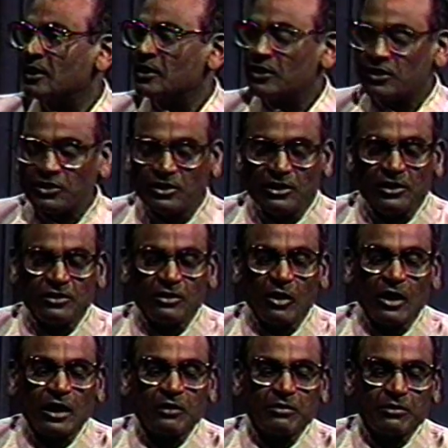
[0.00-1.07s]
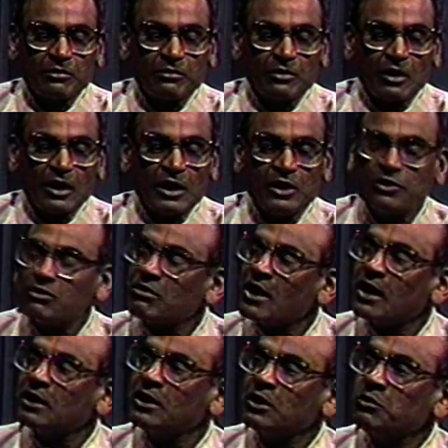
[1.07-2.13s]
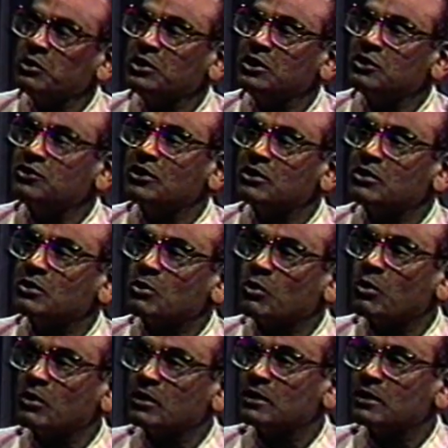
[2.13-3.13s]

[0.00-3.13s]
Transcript: these are interacting with each other all the